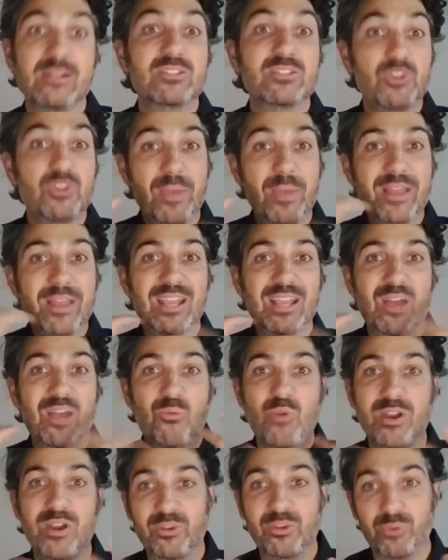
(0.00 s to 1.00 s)
depending on
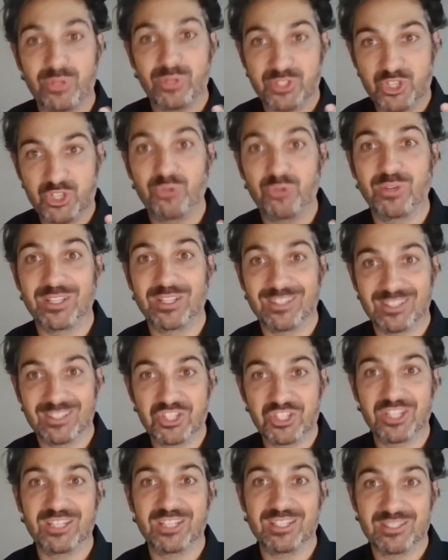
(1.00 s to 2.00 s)
where you were chewing the
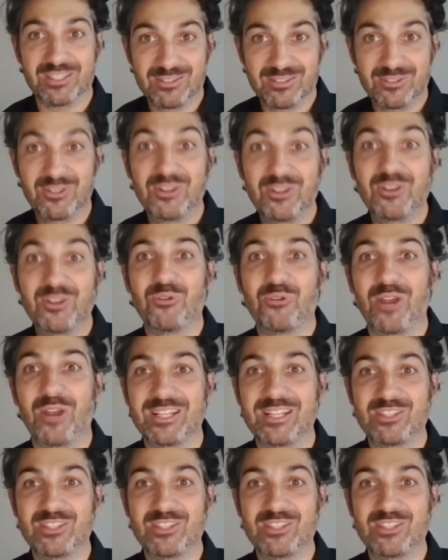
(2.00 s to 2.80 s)
cheese, right?